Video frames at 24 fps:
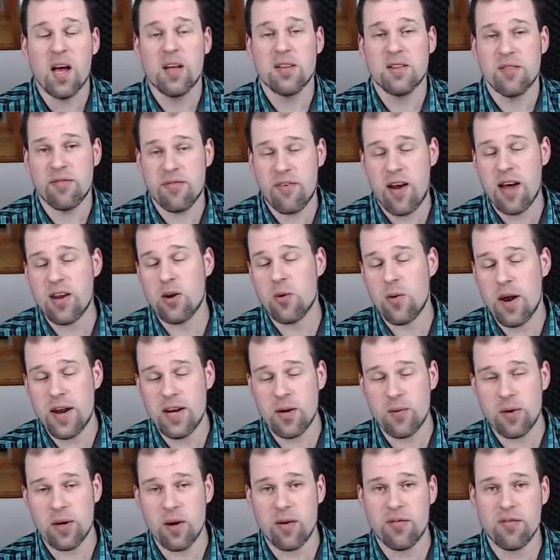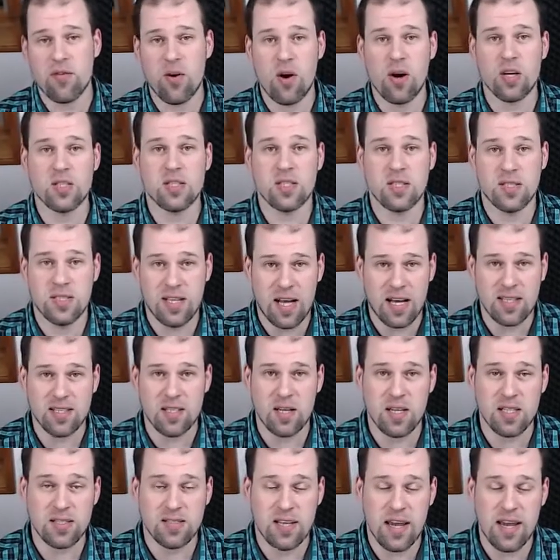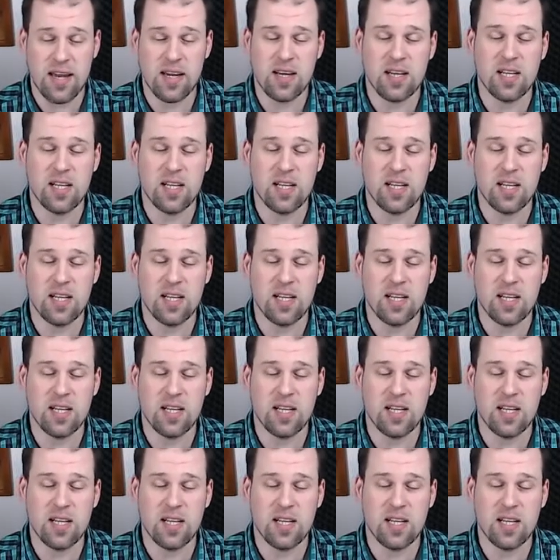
The final rendering, of course, does take